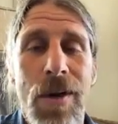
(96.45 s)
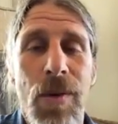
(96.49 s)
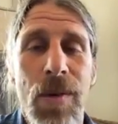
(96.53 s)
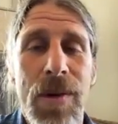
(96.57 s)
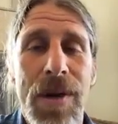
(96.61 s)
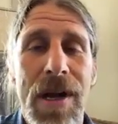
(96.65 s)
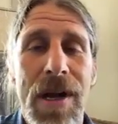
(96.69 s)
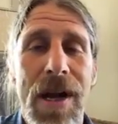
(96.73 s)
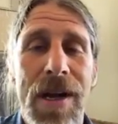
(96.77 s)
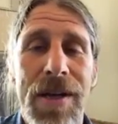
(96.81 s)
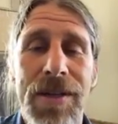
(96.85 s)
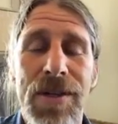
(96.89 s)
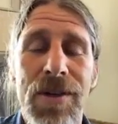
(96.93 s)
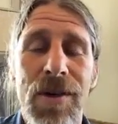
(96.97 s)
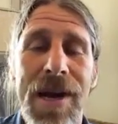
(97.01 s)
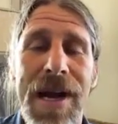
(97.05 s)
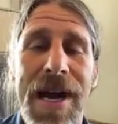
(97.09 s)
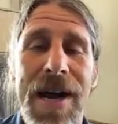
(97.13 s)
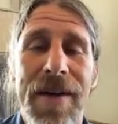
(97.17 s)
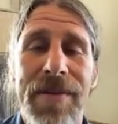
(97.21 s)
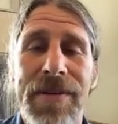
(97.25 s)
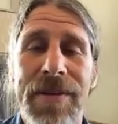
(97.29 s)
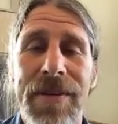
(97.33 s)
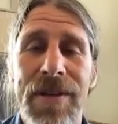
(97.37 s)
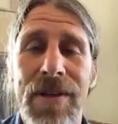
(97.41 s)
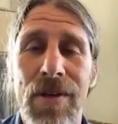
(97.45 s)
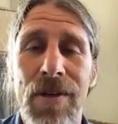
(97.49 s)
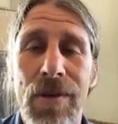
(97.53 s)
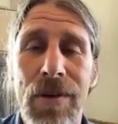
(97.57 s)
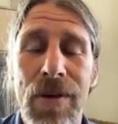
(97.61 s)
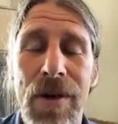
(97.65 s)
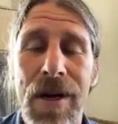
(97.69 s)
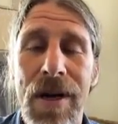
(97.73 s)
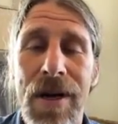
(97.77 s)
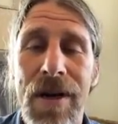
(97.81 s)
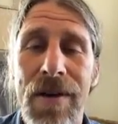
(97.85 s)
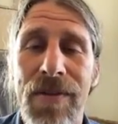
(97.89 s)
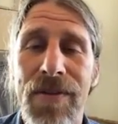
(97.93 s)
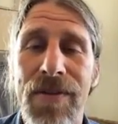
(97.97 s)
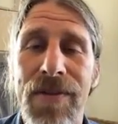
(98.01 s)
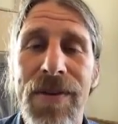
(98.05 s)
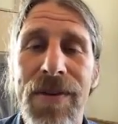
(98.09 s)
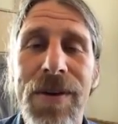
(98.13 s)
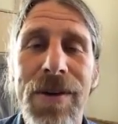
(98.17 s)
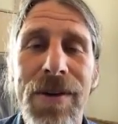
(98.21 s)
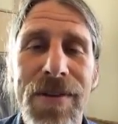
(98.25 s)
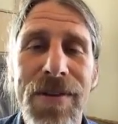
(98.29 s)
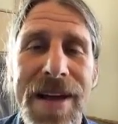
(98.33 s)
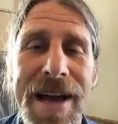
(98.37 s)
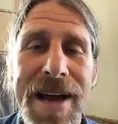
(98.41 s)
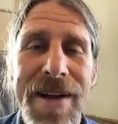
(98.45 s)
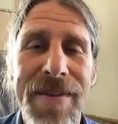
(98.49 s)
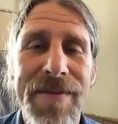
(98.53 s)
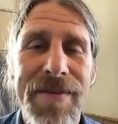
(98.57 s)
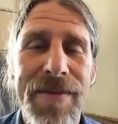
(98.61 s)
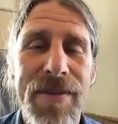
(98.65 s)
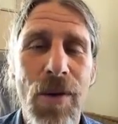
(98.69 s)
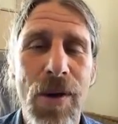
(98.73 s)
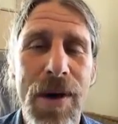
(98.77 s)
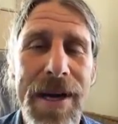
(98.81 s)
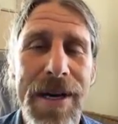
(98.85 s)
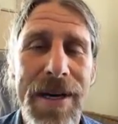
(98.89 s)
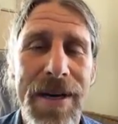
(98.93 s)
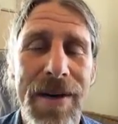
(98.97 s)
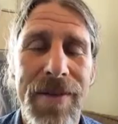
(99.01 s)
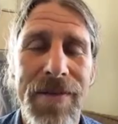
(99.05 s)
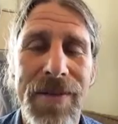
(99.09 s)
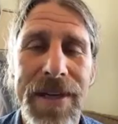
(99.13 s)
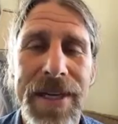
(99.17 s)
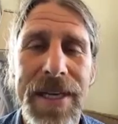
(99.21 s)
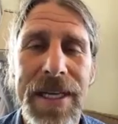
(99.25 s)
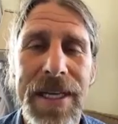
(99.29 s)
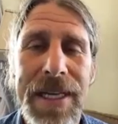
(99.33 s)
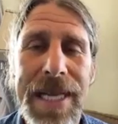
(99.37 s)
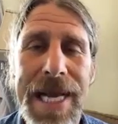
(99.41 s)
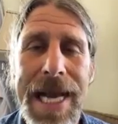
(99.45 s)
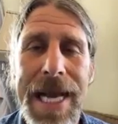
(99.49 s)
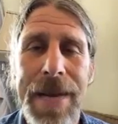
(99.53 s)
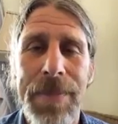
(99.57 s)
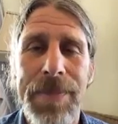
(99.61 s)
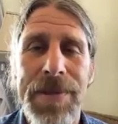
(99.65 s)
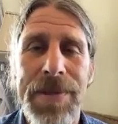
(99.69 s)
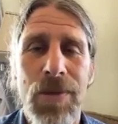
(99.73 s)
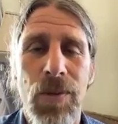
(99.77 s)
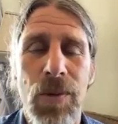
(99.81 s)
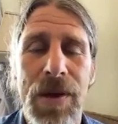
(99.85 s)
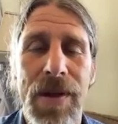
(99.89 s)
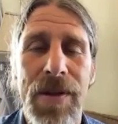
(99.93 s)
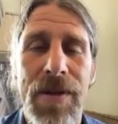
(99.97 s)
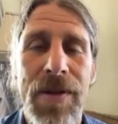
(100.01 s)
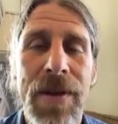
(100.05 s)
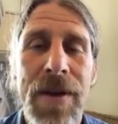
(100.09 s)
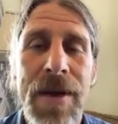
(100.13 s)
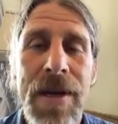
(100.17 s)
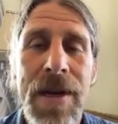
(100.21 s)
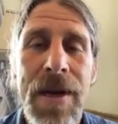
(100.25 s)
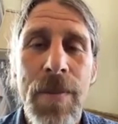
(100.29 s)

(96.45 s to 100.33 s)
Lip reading: we also have to fill that void of the collapse with